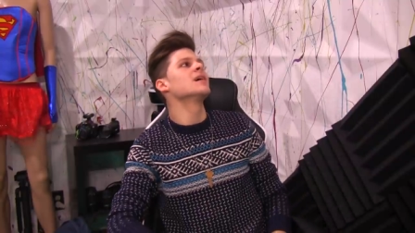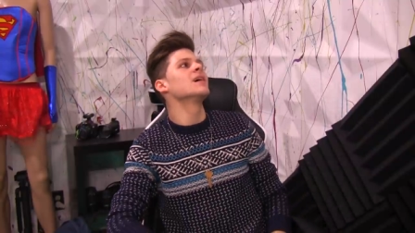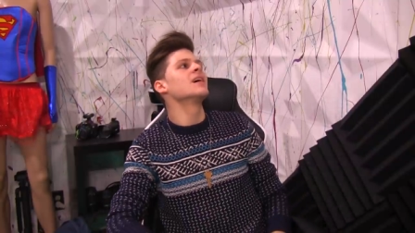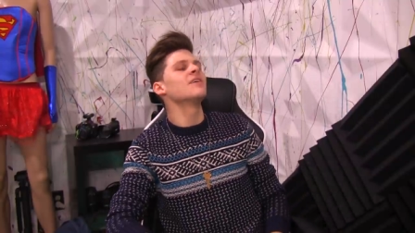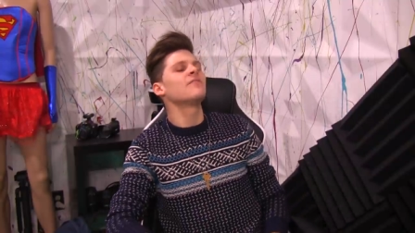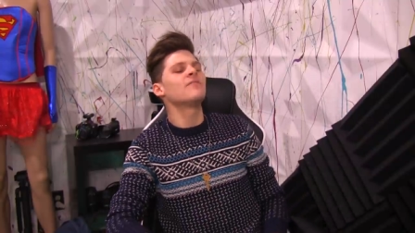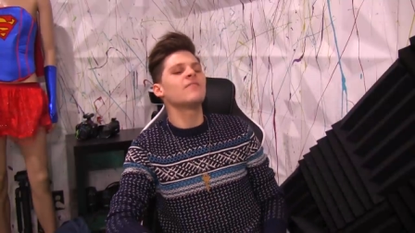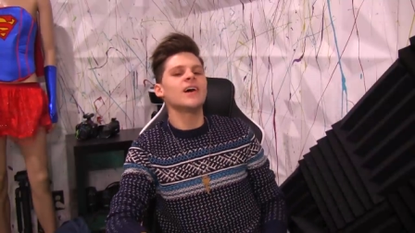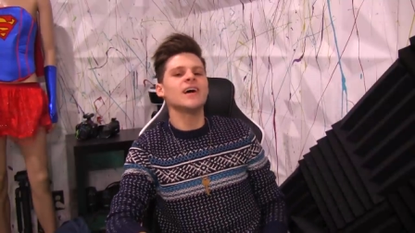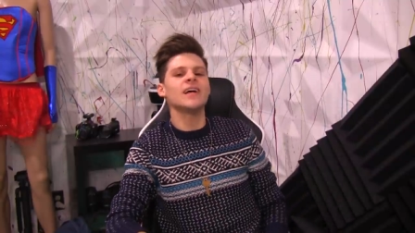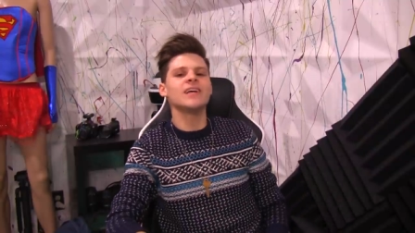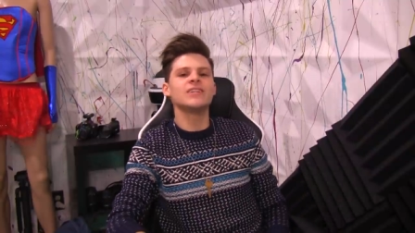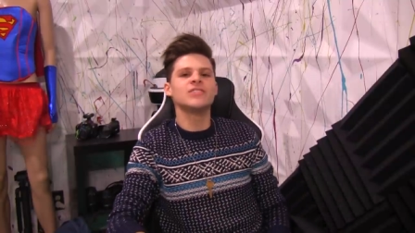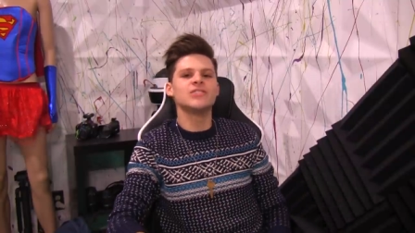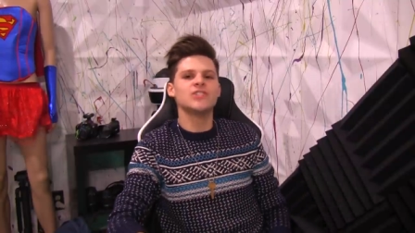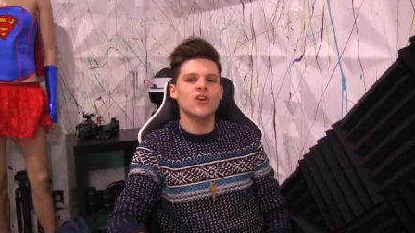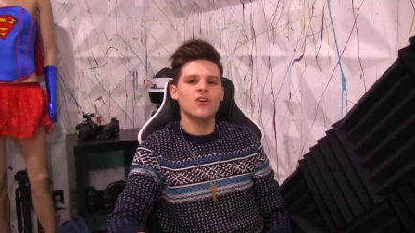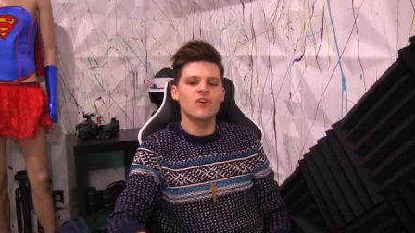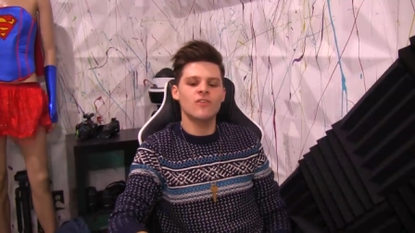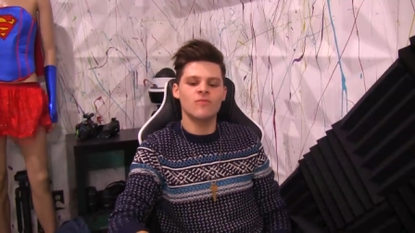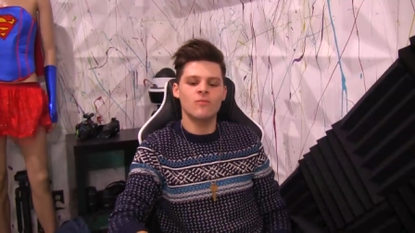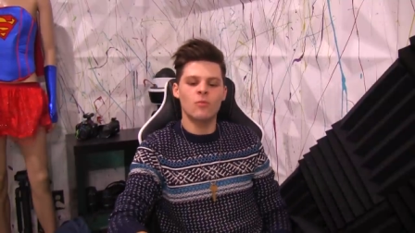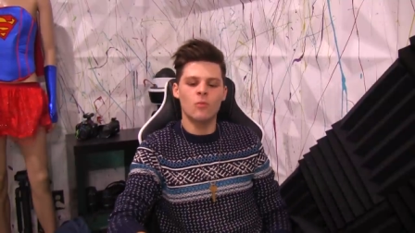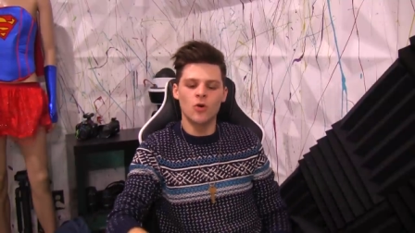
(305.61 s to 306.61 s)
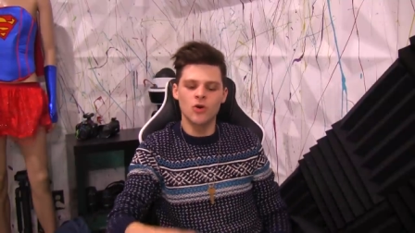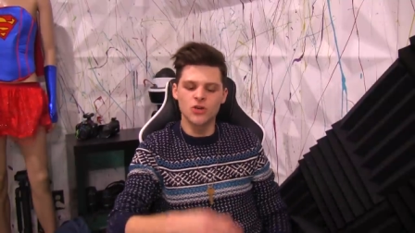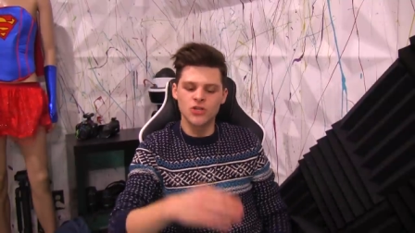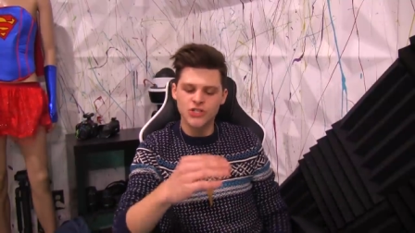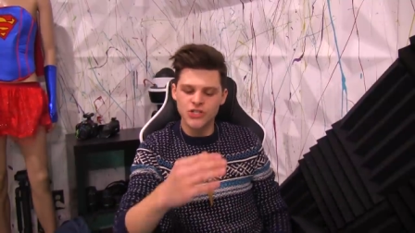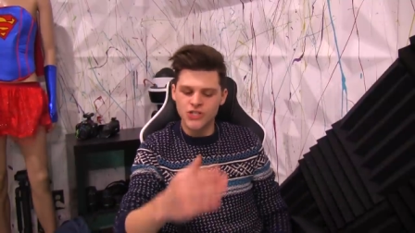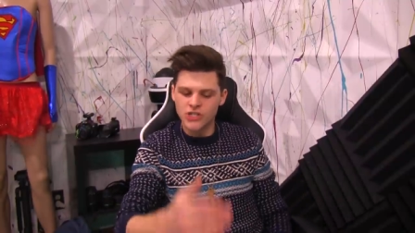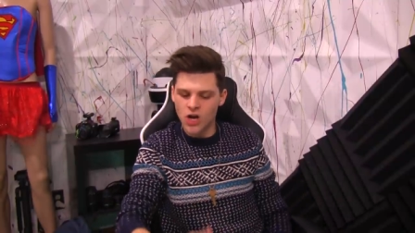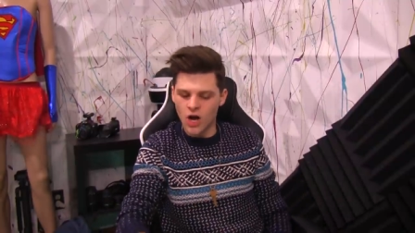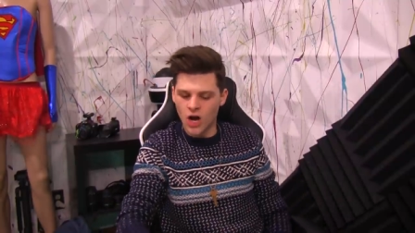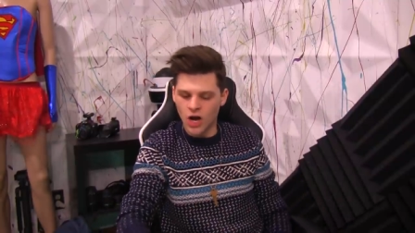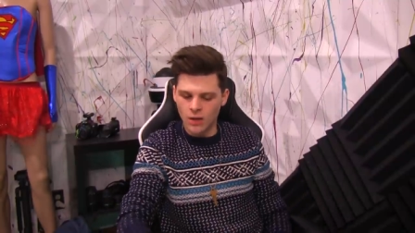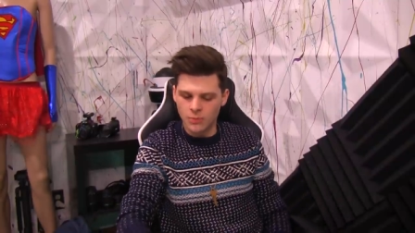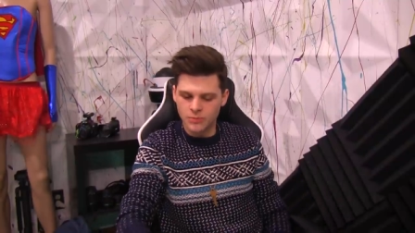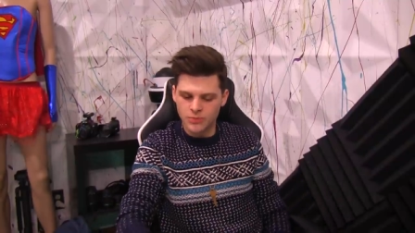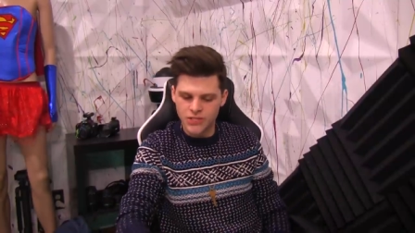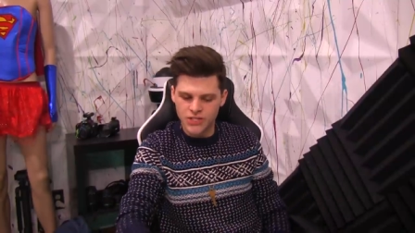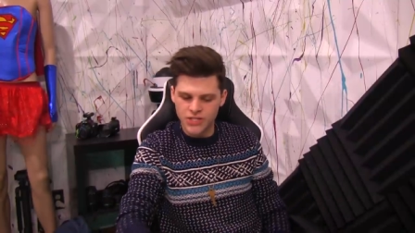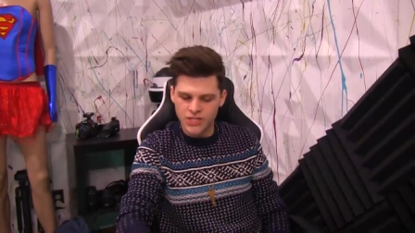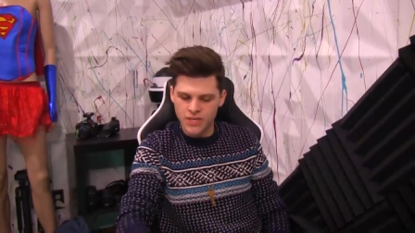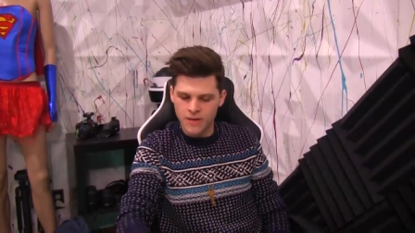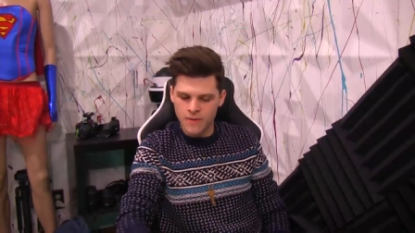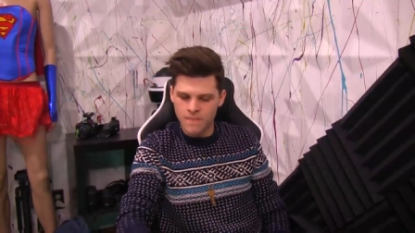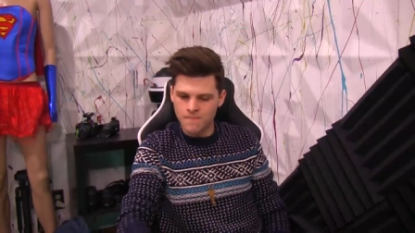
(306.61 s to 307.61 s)
If I deserved more
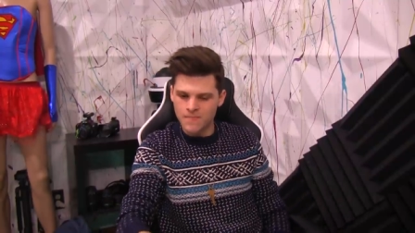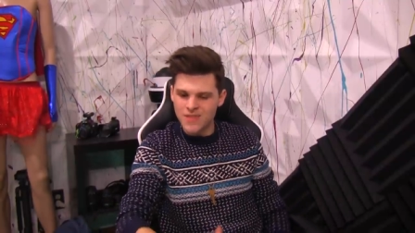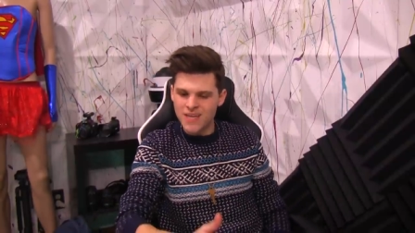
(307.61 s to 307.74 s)
subs,